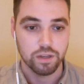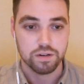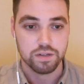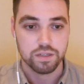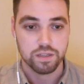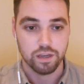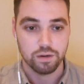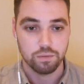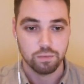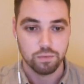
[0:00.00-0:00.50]

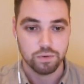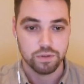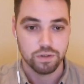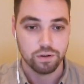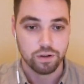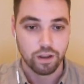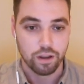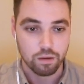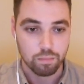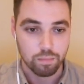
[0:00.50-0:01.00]
understand what we're
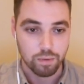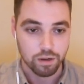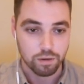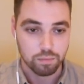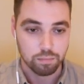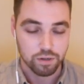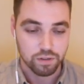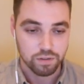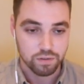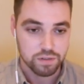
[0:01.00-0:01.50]
talking about,
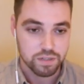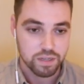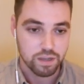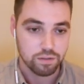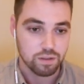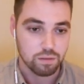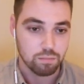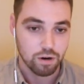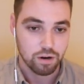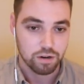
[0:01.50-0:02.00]
but it turns out
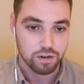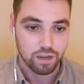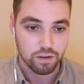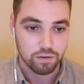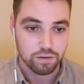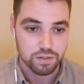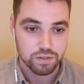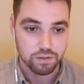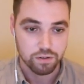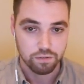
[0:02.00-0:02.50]
that
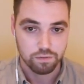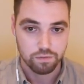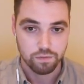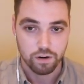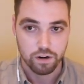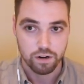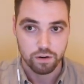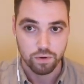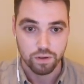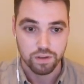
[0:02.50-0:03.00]
Markdown is not
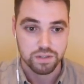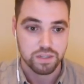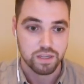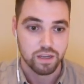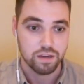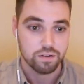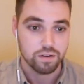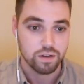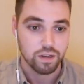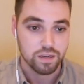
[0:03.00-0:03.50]
very well
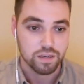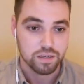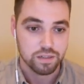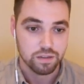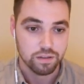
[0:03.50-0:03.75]
standardized.